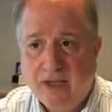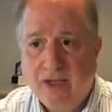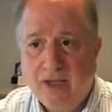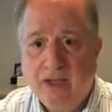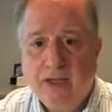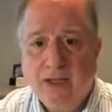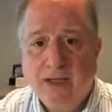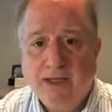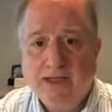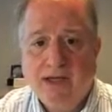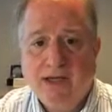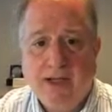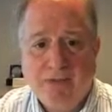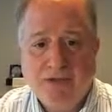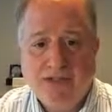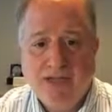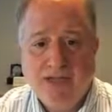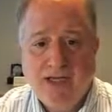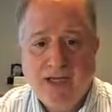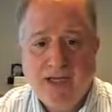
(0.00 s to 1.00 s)
Type
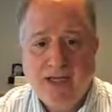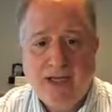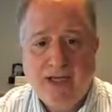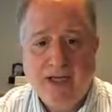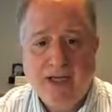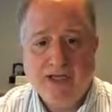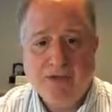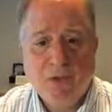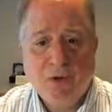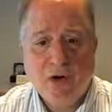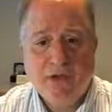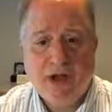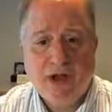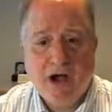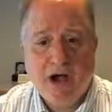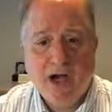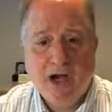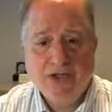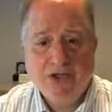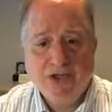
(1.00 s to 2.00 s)
C is where the
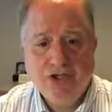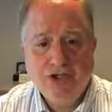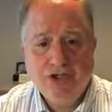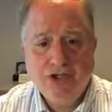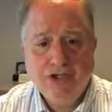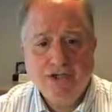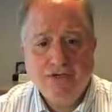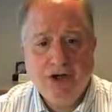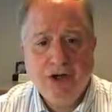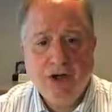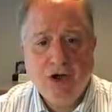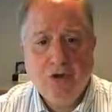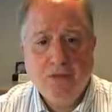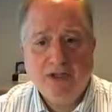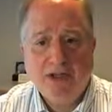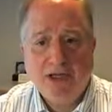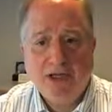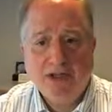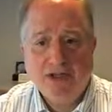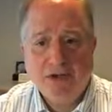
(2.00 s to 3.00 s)
oxygen is low, but the
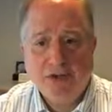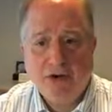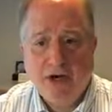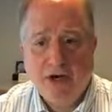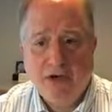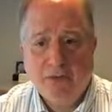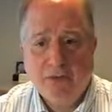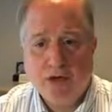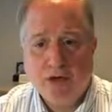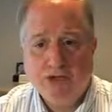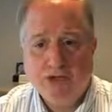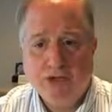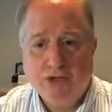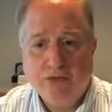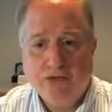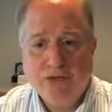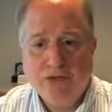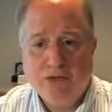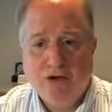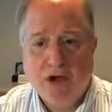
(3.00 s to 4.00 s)
intracranial pressure
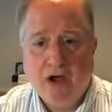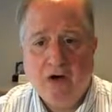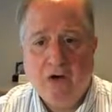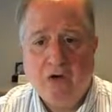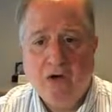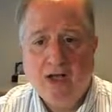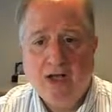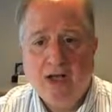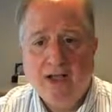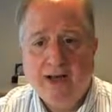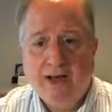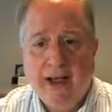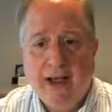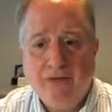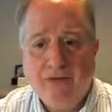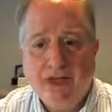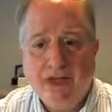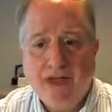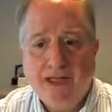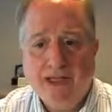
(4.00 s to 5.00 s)
is low. Now
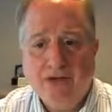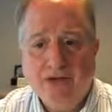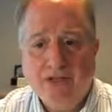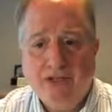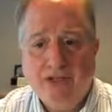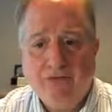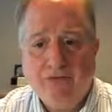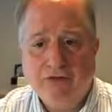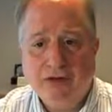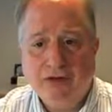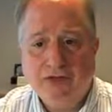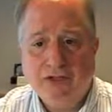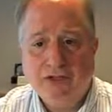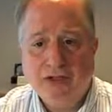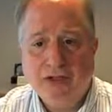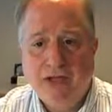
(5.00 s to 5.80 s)
things are different.